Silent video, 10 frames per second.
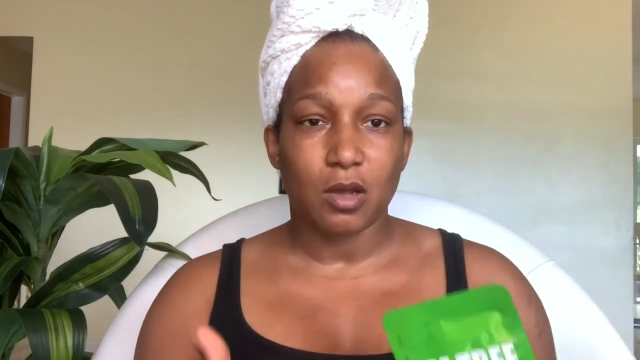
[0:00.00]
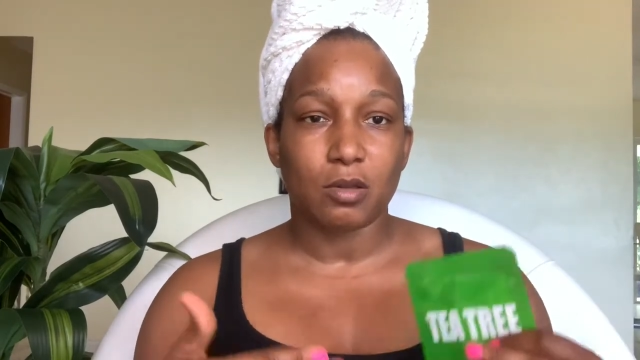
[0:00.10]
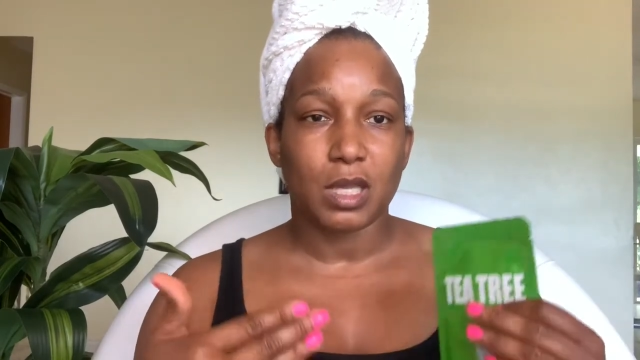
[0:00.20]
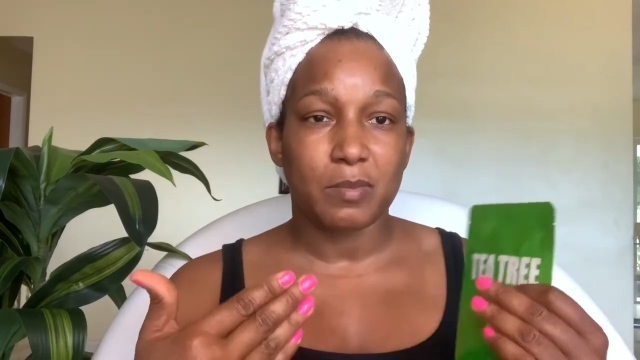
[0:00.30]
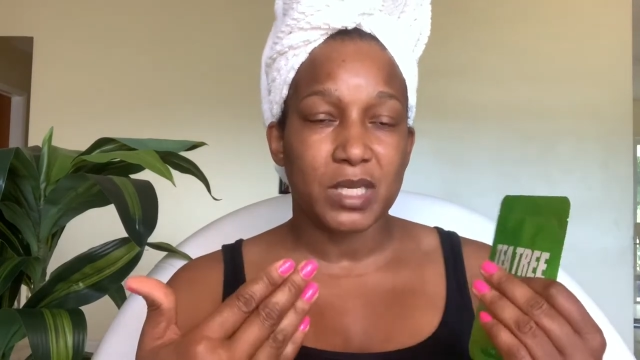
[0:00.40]

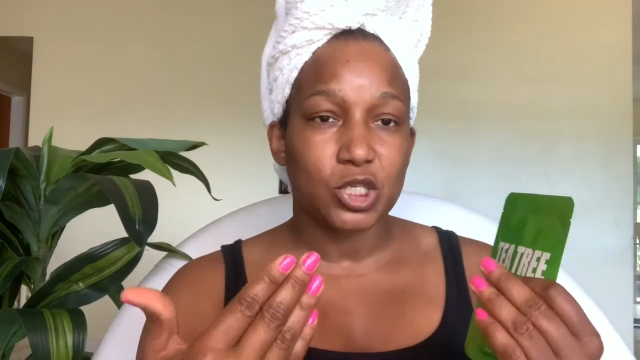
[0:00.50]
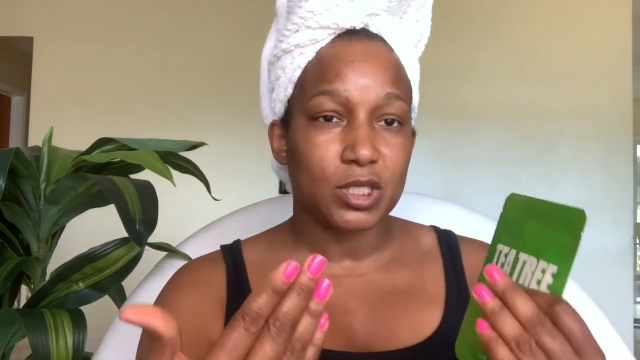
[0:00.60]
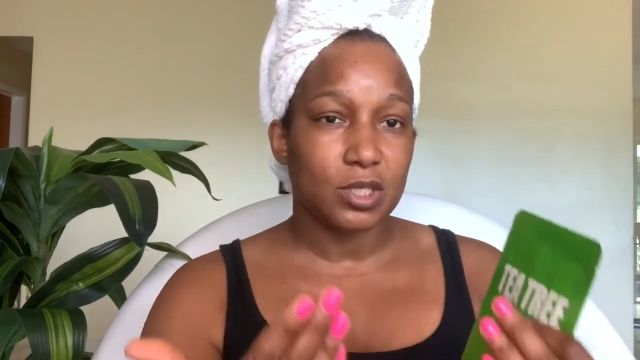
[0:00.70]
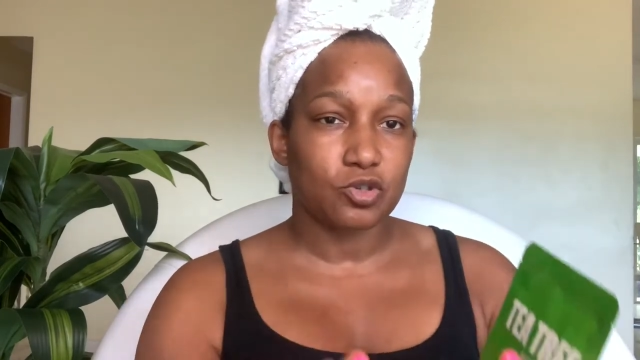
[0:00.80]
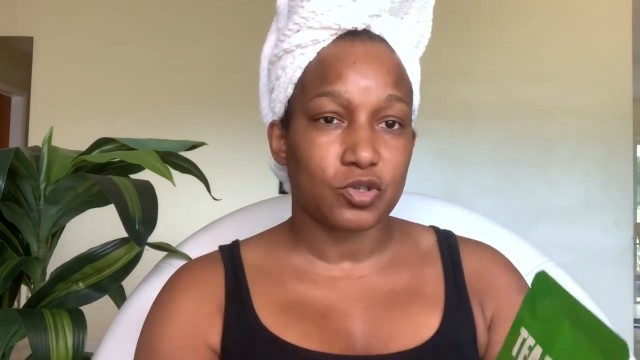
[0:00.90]
let me just
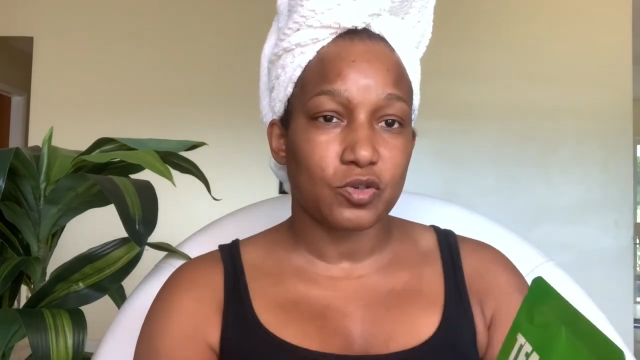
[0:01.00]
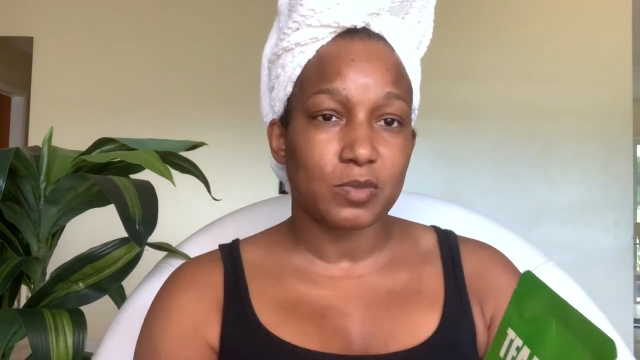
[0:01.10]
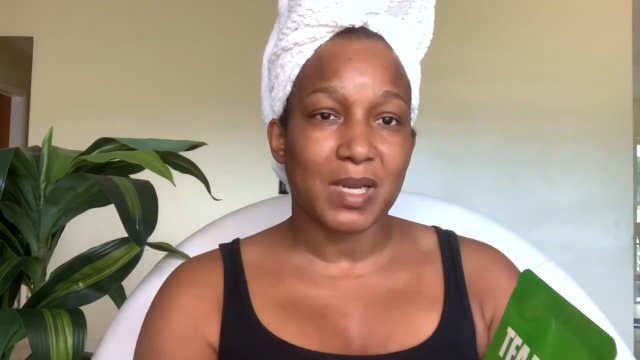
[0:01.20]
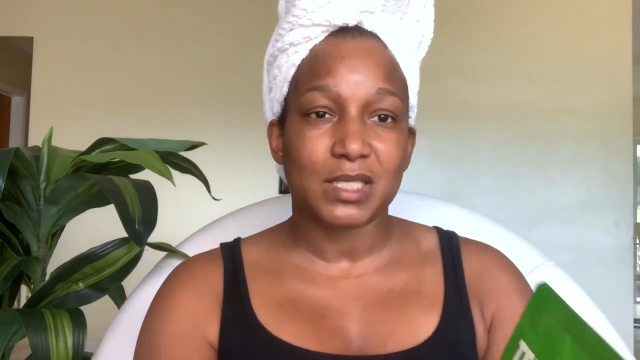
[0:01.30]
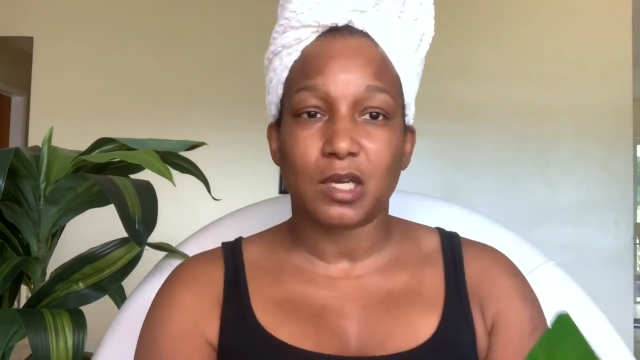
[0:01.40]
introduce
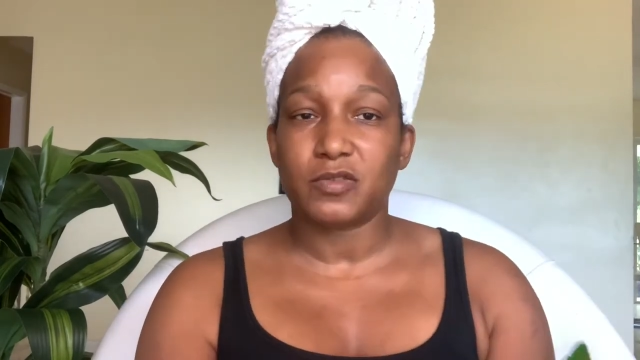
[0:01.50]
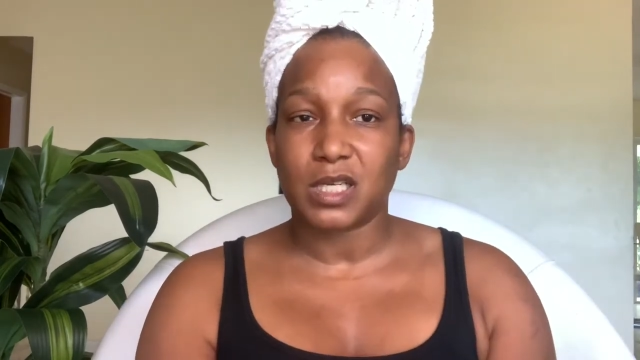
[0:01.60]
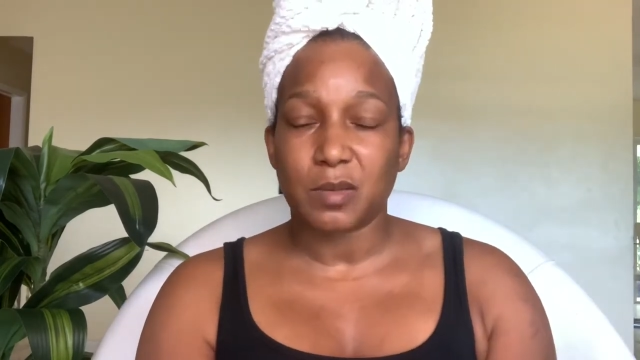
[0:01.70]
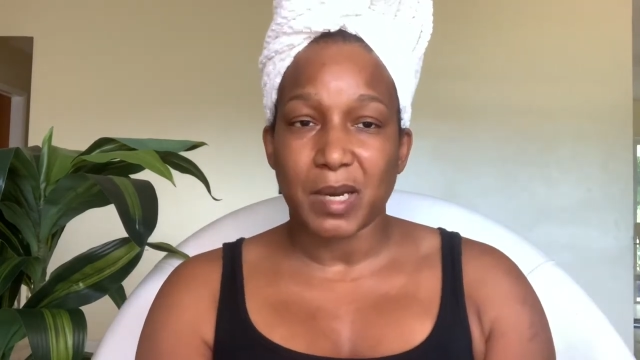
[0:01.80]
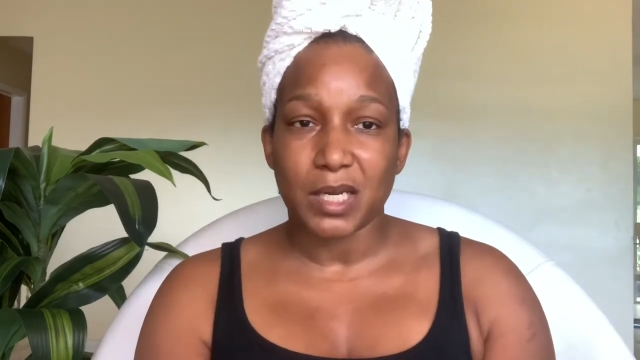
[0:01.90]
myself to
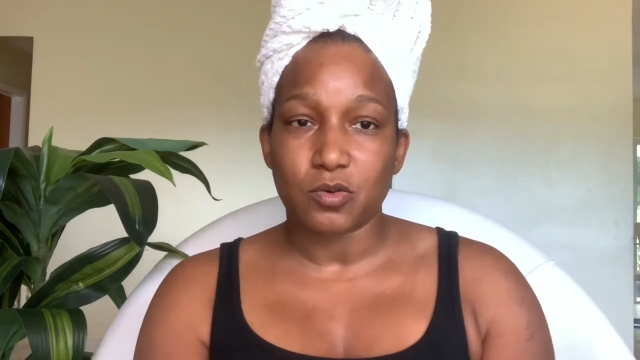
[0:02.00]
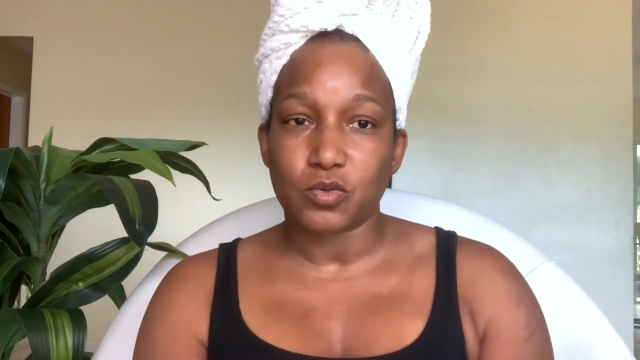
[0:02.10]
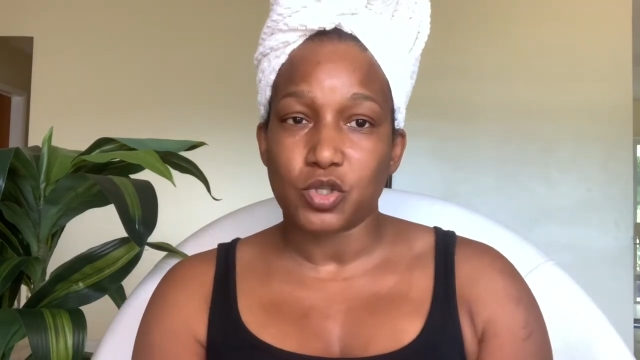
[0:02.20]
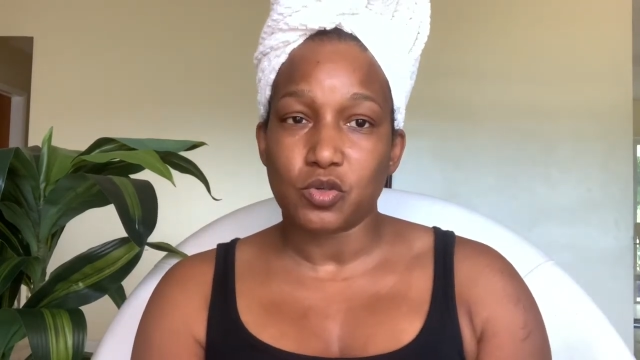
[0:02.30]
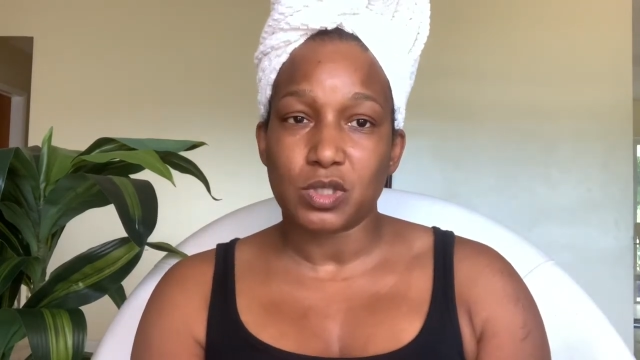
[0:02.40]
anybody
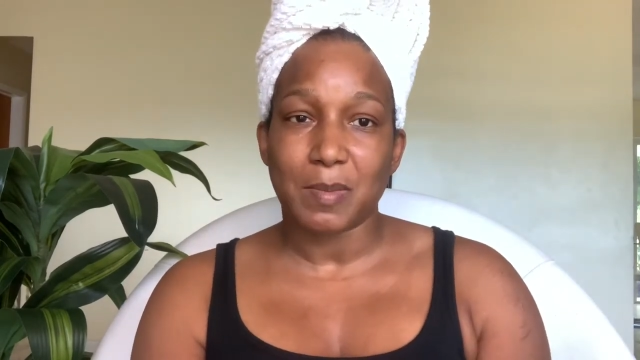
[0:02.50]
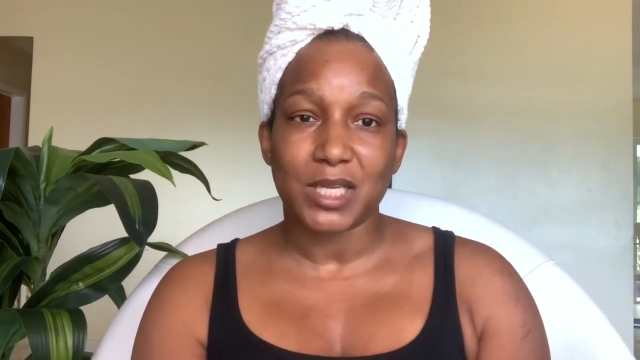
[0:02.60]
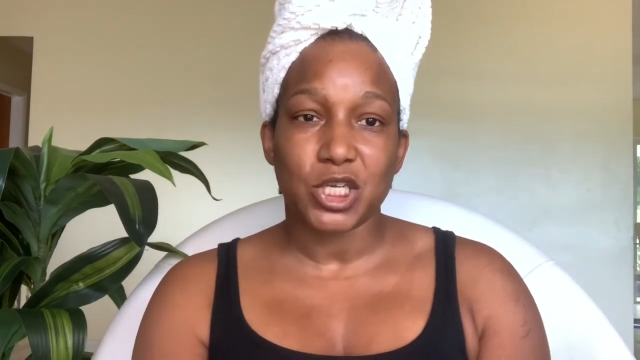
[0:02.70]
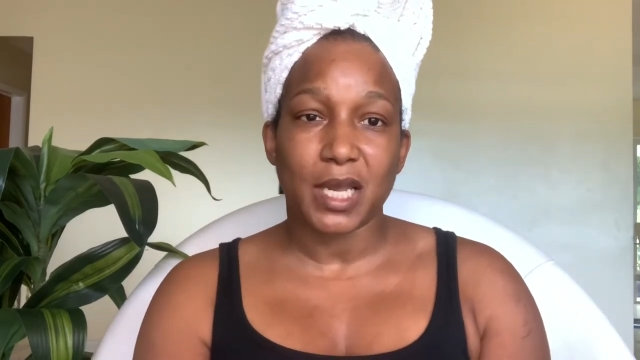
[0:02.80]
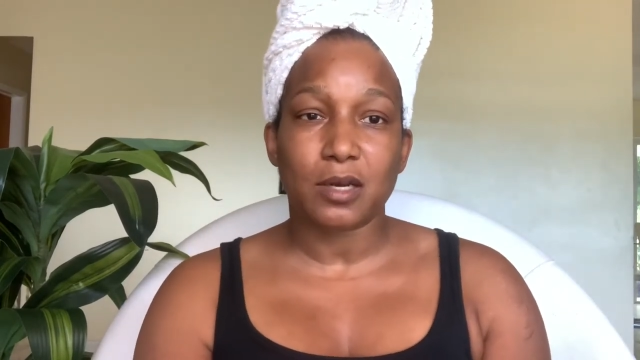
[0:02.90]
who's new to my
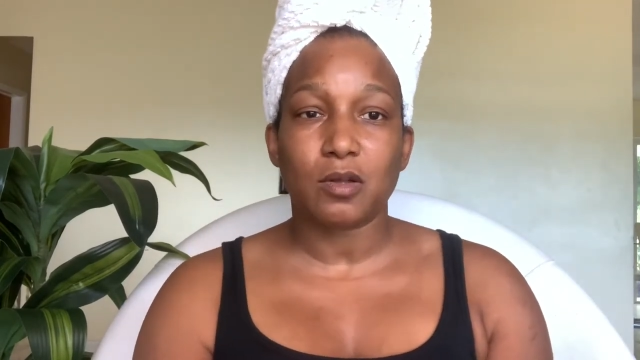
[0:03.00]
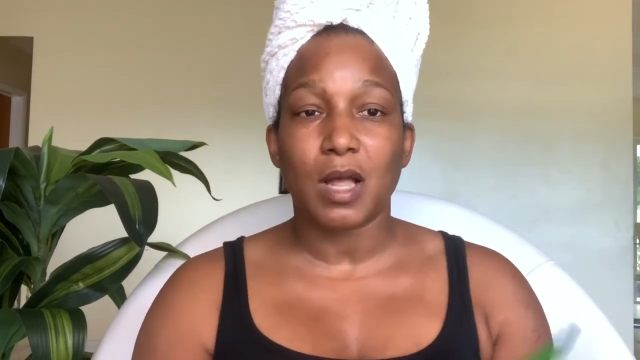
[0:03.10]
channel.